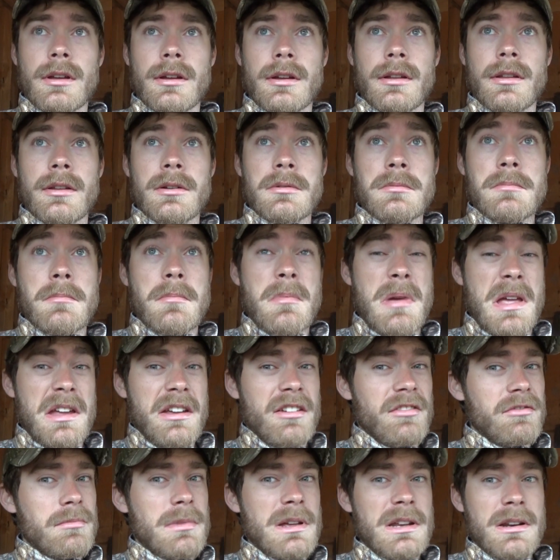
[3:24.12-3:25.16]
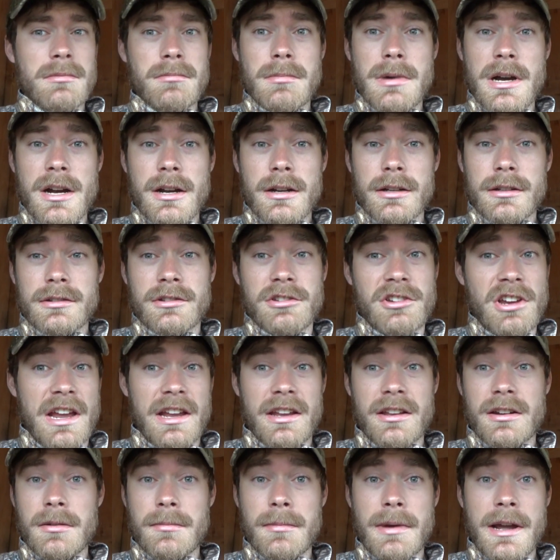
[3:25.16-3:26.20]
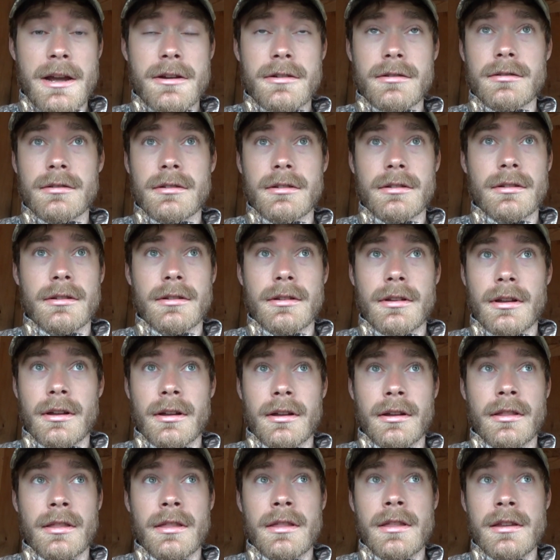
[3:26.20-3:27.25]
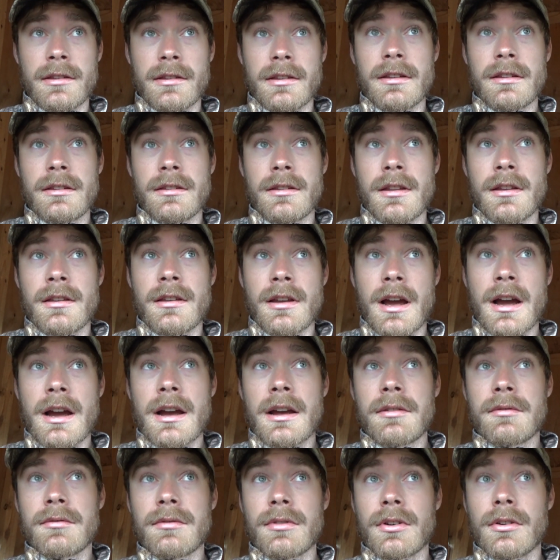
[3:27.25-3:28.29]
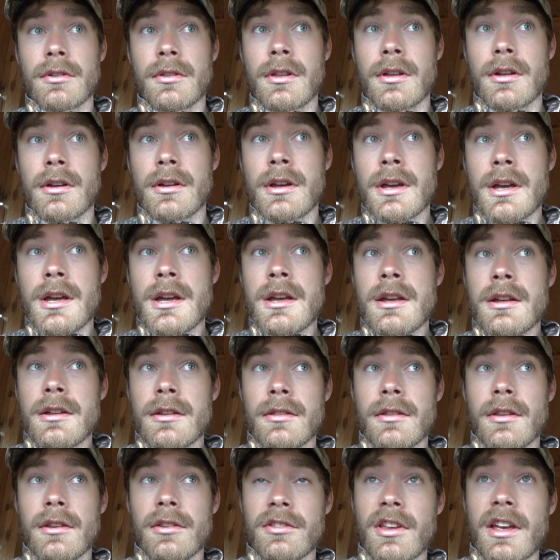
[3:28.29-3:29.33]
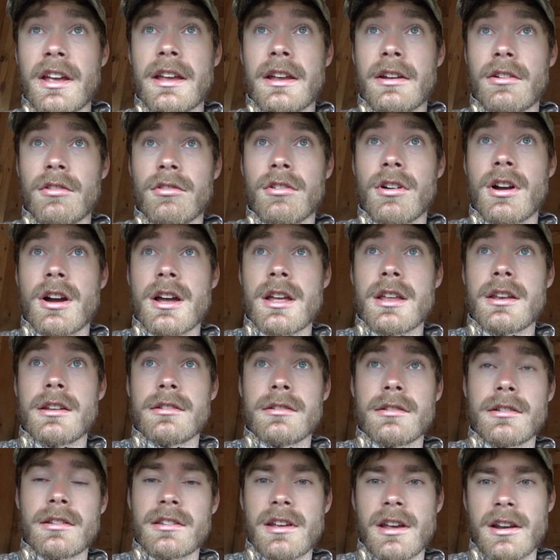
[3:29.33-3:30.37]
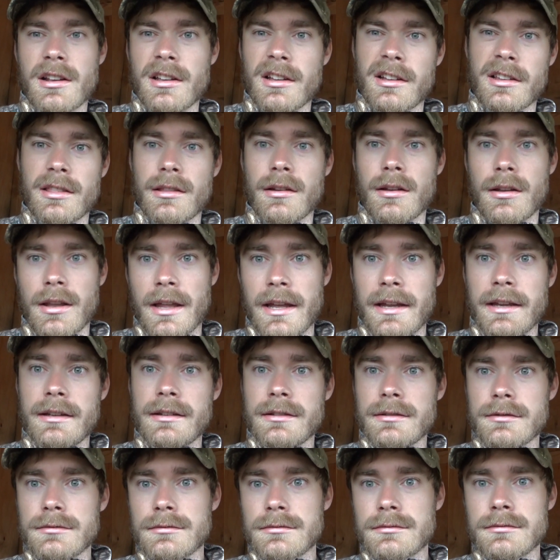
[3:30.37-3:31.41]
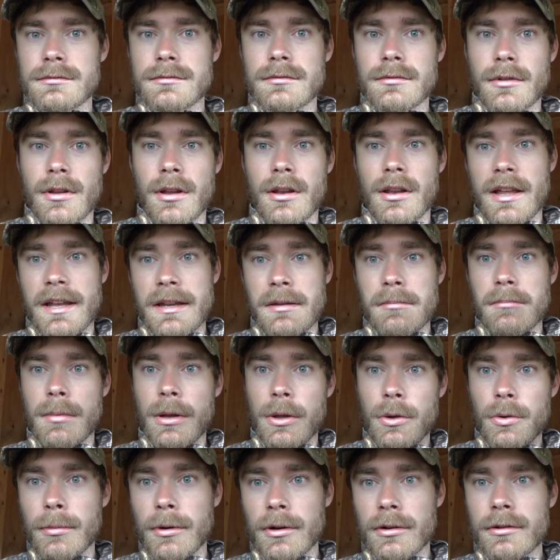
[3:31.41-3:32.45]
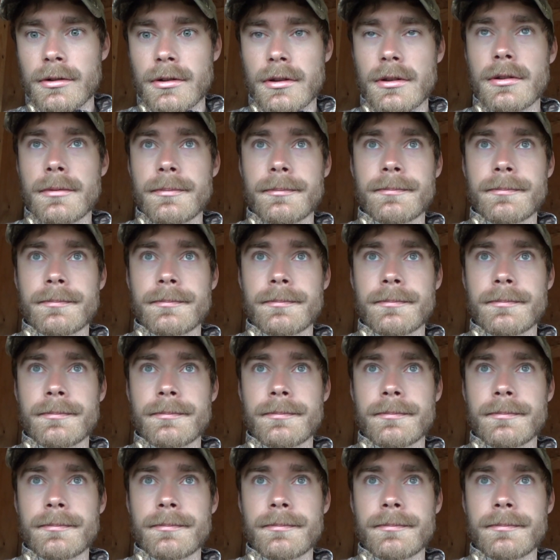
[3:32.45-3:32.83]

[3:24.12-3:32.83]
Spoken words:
There may have been a buck checking them out. This is the time for the second rut. It's kind of like the late bloomers.